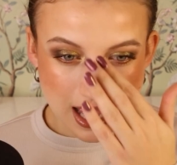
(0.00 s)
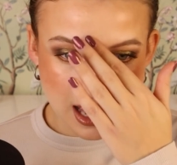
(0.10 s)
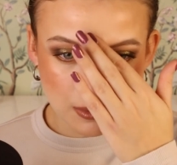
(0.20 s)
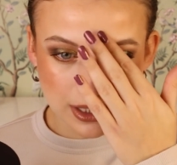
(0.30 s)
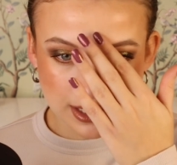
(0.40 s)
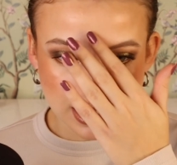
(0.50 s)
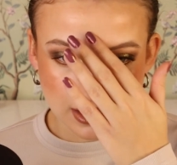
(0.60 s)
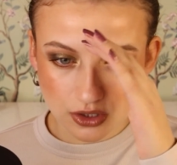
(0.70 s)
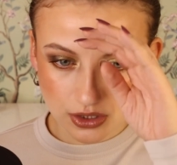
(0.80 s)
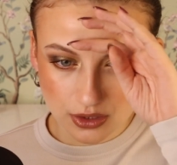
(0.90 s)
and my
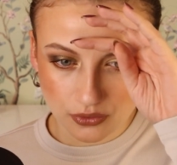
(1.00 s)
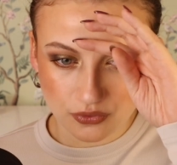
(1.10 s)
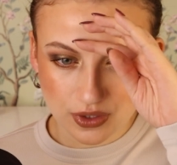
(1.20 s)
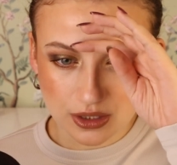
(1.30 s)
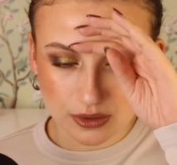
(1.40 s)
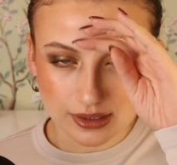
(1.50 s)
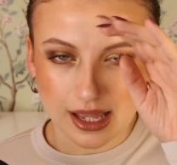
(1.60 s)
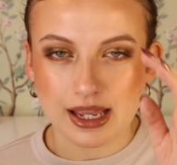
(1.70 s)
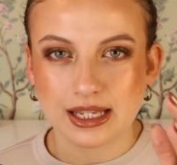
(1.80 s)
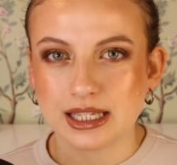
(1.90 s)
skin doesn't feel
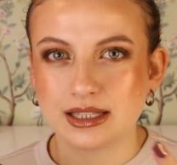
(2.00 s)
like